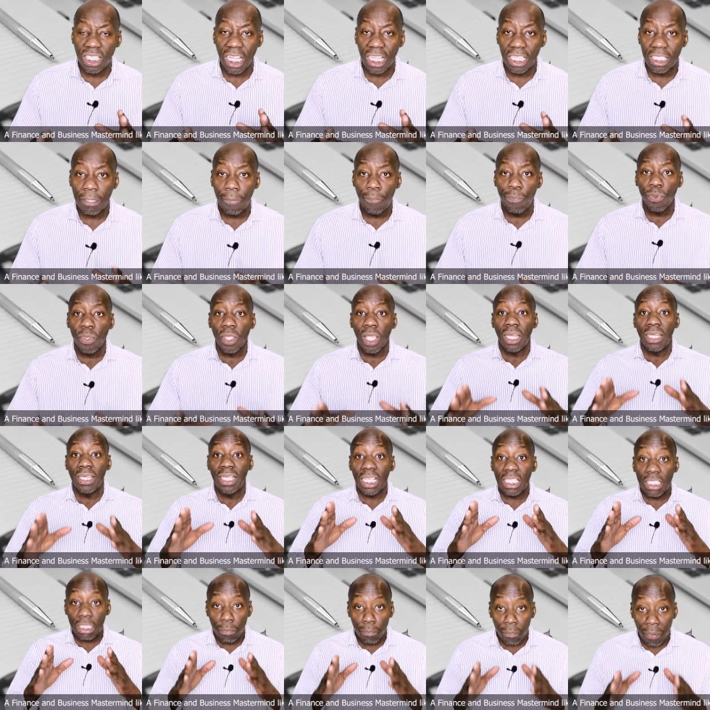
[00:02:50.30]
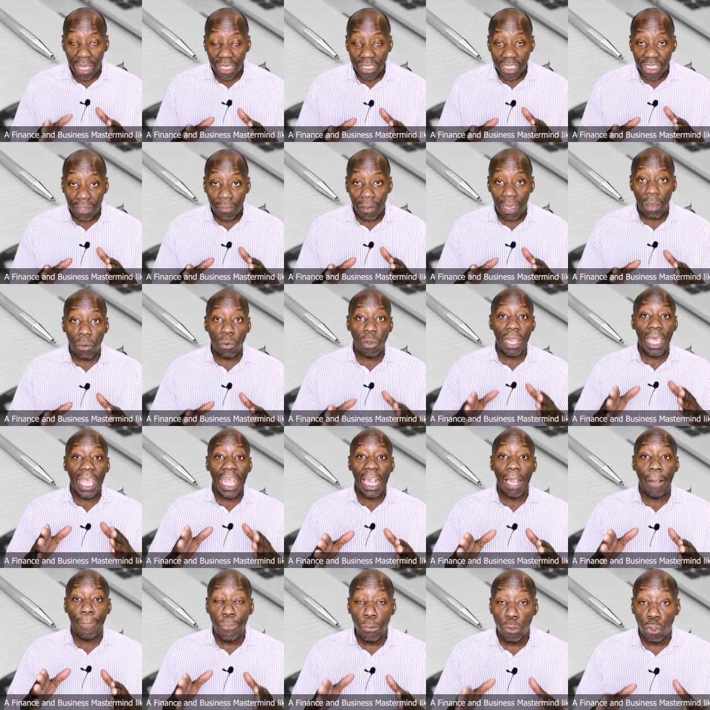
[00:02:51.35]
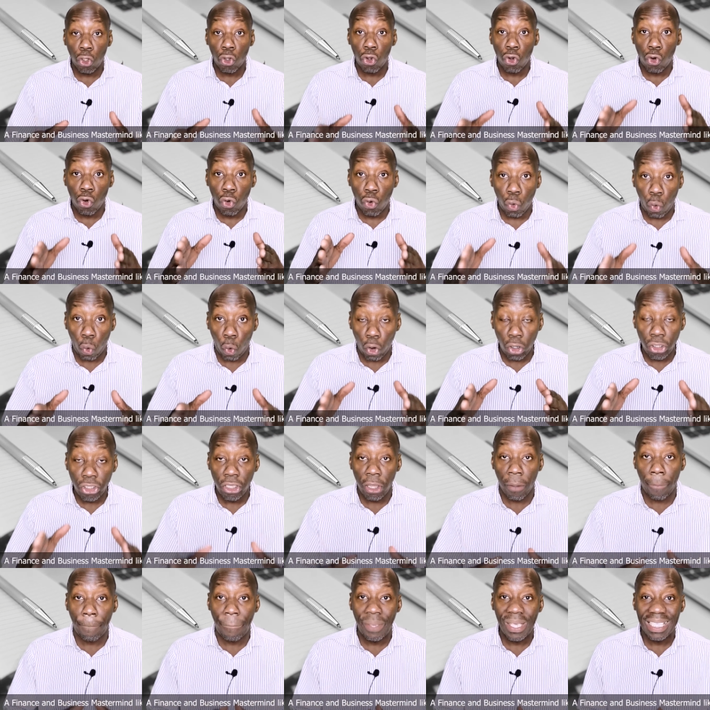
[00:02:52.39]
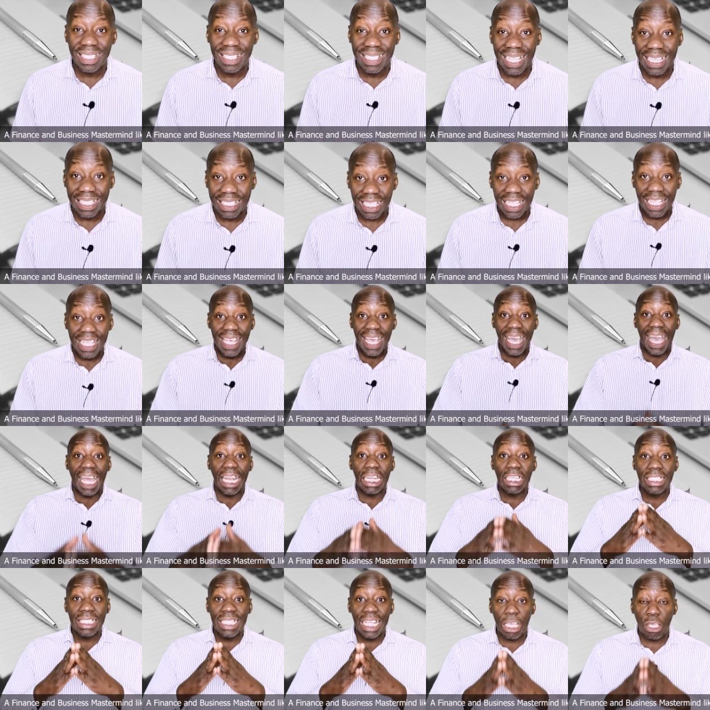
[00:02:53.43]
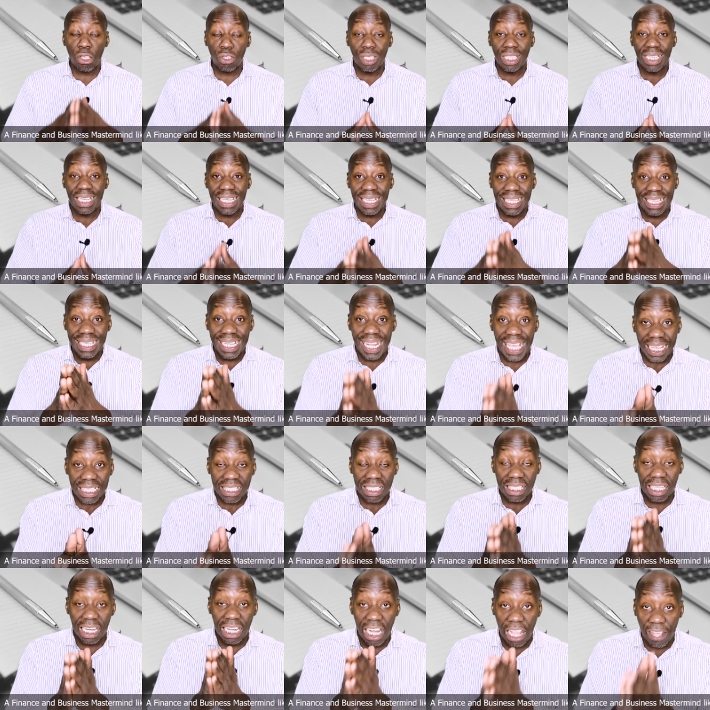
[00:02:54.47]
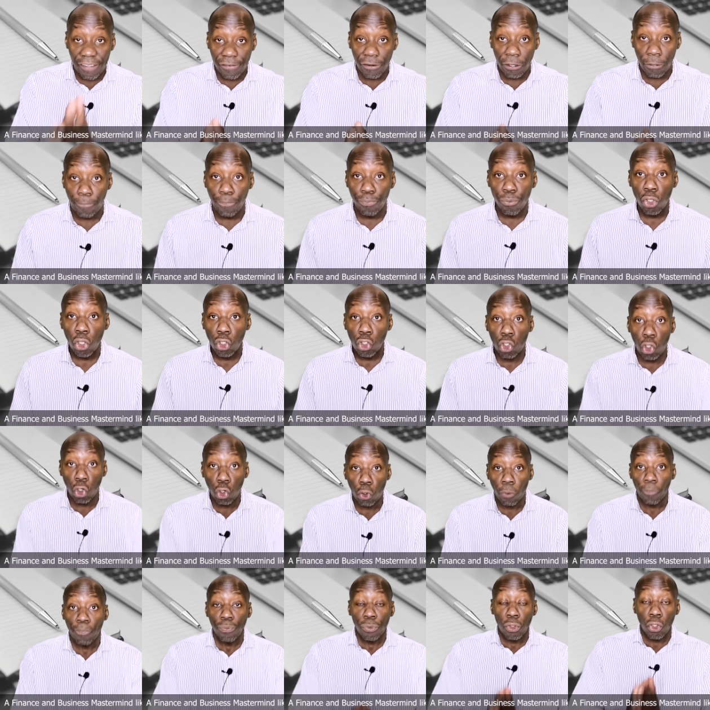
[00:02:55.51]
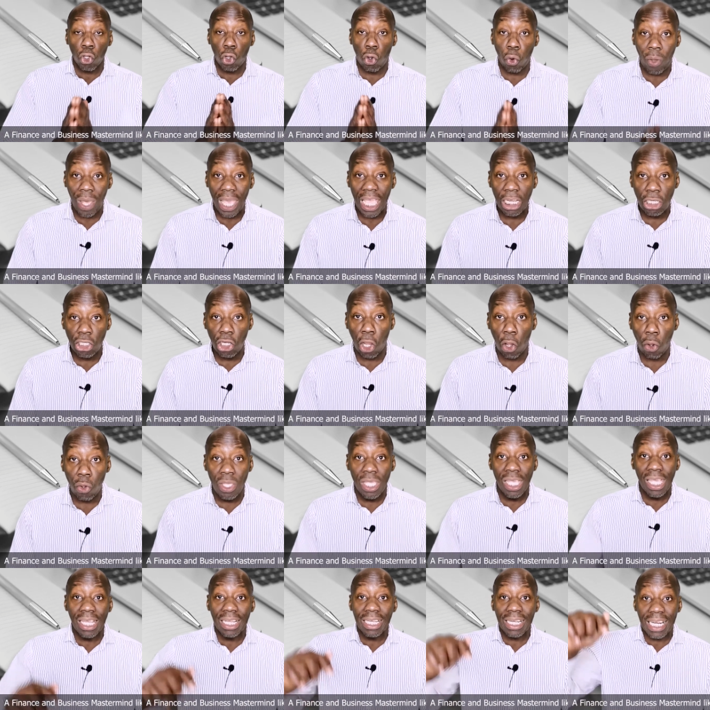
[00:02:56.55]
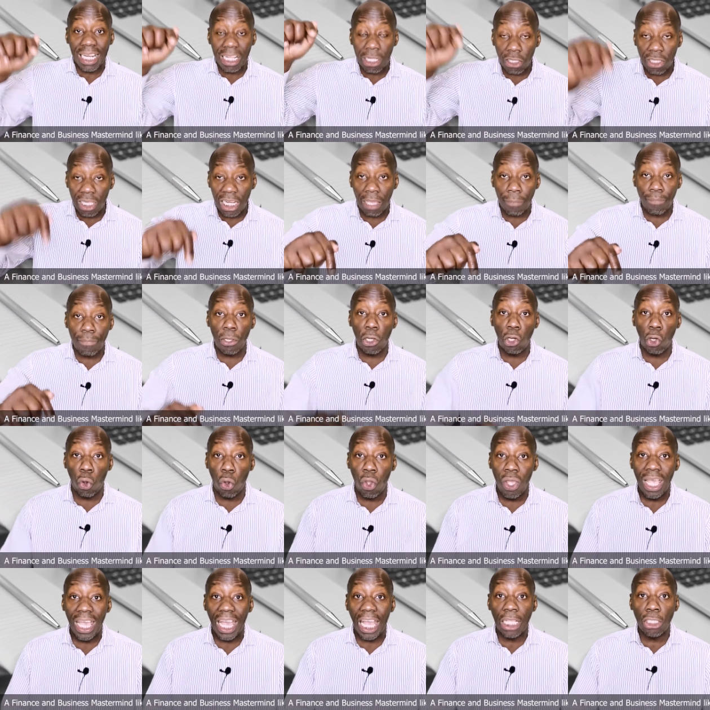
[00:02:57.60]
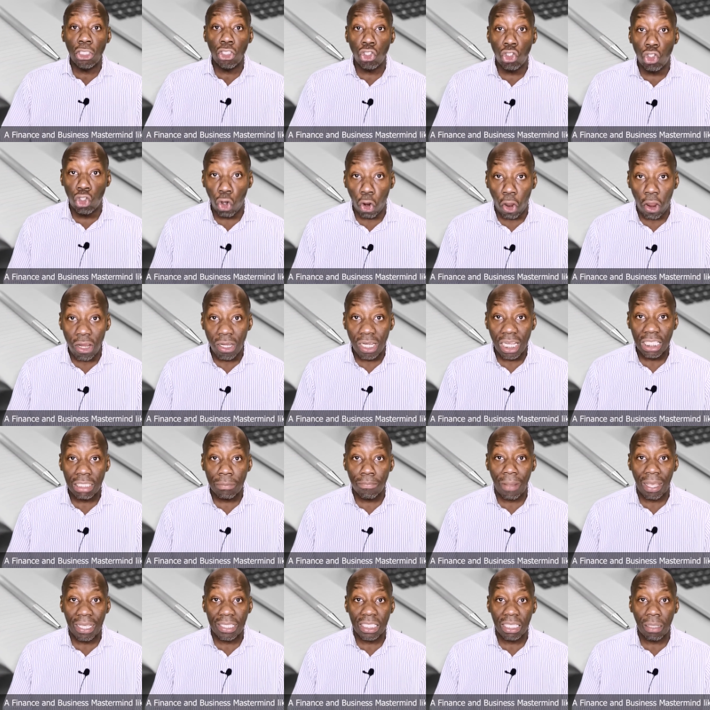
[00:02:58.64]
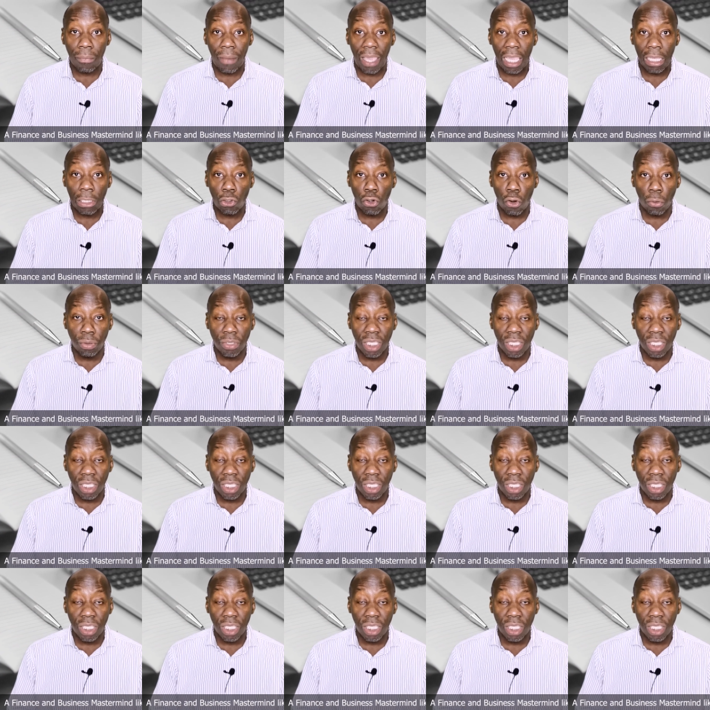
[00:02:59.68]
is, this mastermind will help you to grow your business and take you to the next level. So look, go ahead now, click on the link below and join this mastermind group